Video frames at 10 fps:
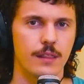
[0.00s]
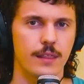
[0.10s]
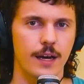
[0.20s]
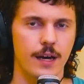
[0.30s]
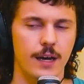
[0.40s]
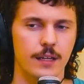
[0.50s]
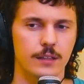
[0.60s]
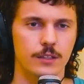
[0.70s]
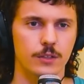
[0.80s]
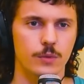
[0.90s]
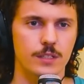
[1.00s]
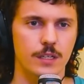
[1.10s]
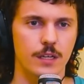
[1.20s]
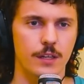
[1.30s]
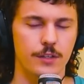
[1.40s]
that there was
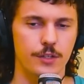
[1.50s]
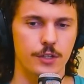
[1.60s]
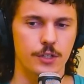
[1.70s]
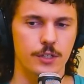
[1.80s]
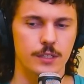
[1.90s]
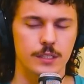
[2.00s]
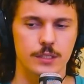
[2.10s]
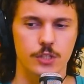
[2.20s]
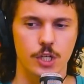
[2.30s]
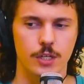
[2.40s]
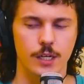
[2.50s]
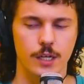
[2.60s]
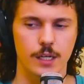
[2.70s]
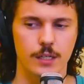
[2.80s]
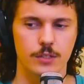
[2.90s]
another
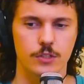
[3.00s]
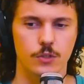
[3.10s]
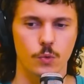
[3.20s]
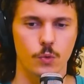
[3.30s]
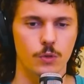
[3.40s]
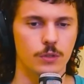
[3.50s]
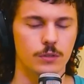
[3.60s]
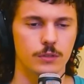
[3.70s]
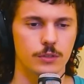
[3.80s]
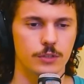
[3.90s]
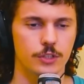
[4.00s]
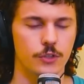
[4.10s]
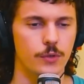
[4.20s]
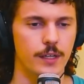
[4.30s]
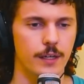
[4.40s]
school
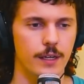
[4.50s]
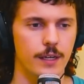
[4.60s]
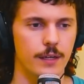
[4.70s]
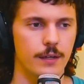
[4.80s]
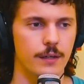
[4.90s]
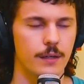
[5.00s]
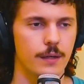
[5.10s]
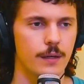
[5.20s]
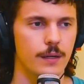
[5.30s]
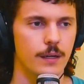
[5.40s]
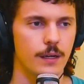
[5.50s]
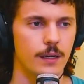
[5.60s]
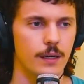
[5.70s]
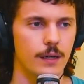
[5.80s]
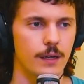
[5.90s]
shooting in
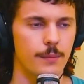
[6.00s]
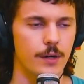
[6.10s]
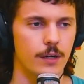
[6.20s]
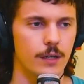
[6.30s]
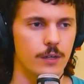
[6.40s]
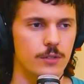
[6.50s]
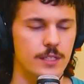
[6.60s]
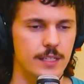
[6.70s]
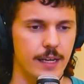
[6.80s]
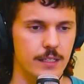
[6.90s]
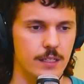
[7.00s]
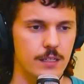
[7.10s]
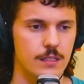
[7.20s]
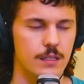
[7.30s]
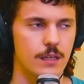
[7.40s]
America. It was in
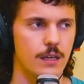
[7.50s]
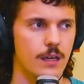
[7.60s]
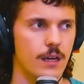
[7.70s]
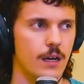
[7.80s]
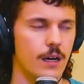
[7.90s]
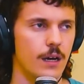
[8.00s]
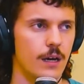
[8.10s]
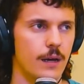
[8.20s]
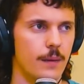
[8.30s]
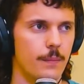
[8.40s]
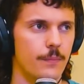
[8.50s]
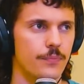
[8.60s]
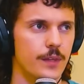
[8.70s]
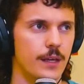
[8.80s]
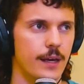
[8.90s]
Texas,
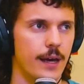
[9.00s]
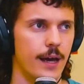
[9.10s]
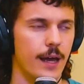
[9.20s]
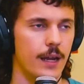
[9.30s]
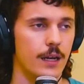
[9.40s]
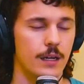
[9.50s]
at